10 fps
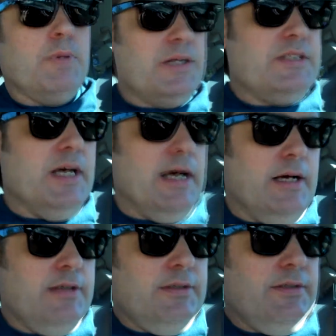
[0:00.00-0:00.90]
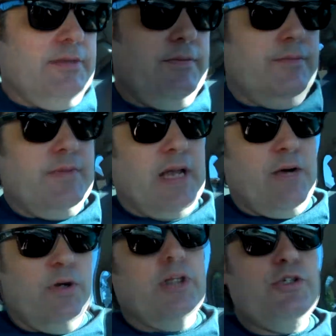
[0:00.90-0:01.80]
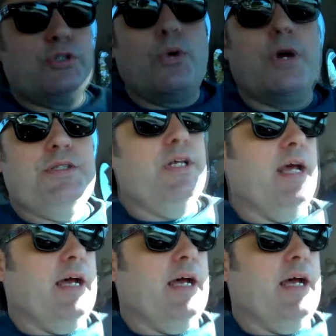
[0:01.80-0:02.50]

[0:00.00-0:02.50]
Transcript: But uh, I really scored today.